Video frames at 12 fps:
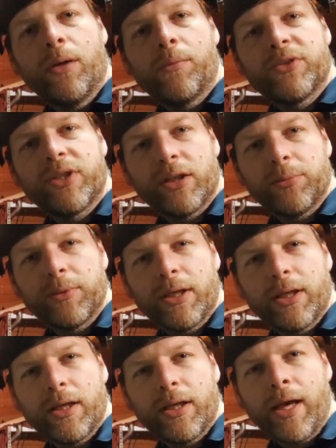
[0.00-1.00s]
Setup that
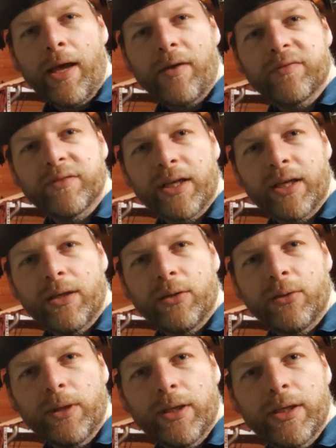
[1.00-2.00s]
I have
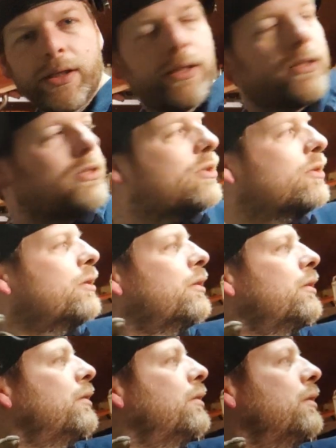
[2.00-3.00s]
now is
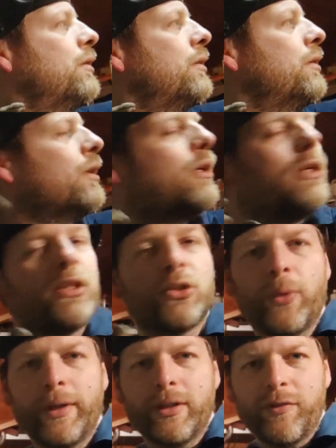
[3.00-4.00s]

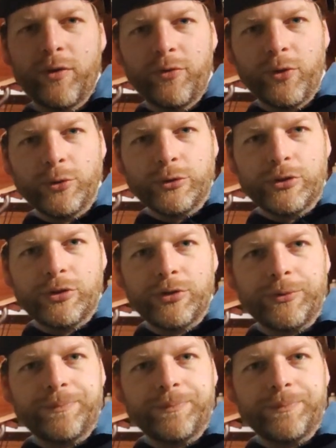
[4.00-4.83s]
24 volts,